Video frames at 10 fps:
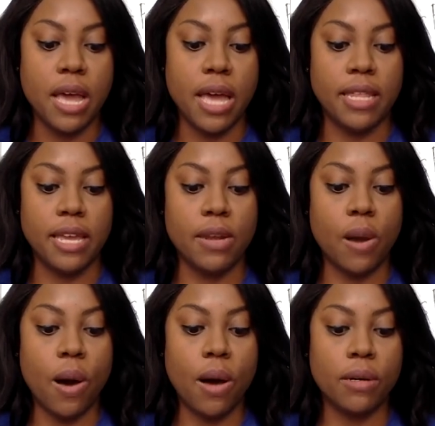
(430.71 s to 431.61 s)
And then
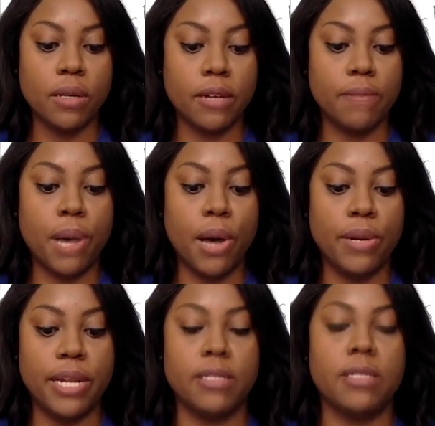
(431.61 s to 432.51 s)
all
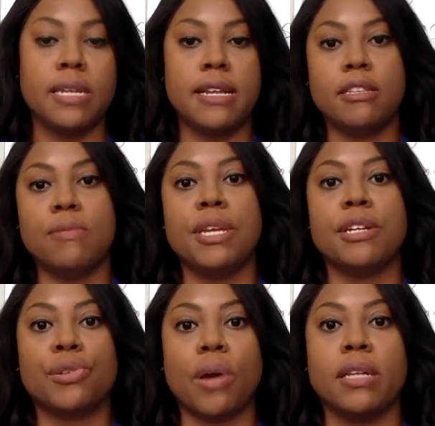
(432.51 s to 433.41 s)
components need to be
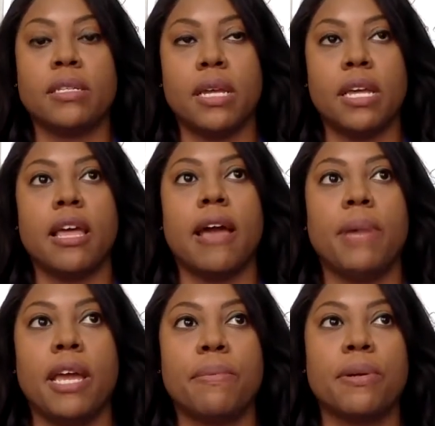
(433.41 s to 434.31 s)
addressed in that
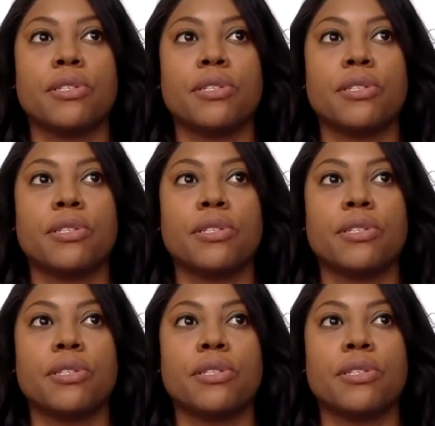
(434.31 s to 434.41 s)
paper.